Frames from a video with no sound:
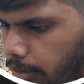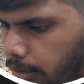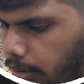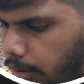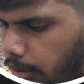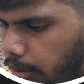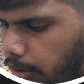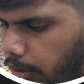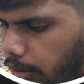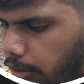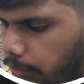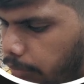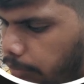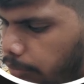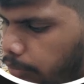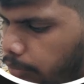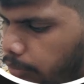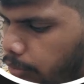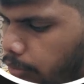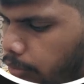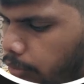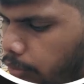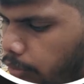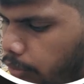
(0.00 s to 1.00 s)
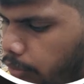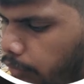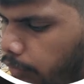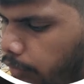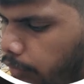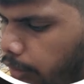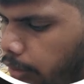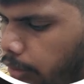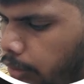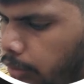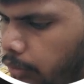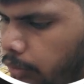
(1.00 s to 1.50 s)
dot
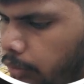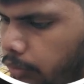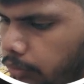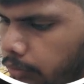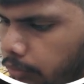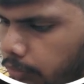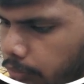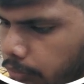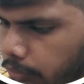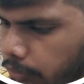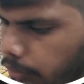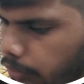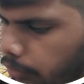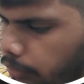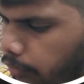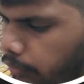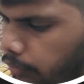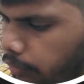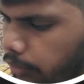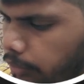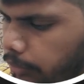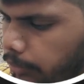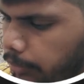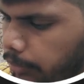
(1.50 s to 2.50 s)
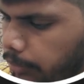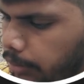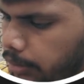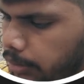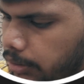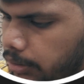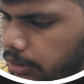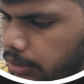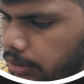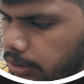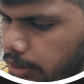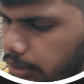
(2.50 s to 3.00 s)
value will be
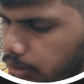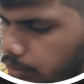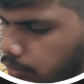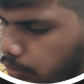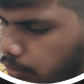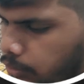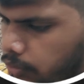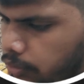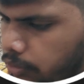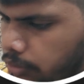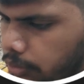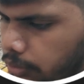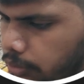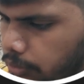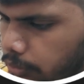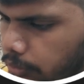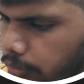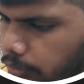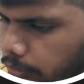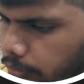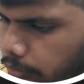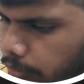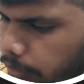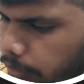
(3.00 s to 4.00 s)
0 0,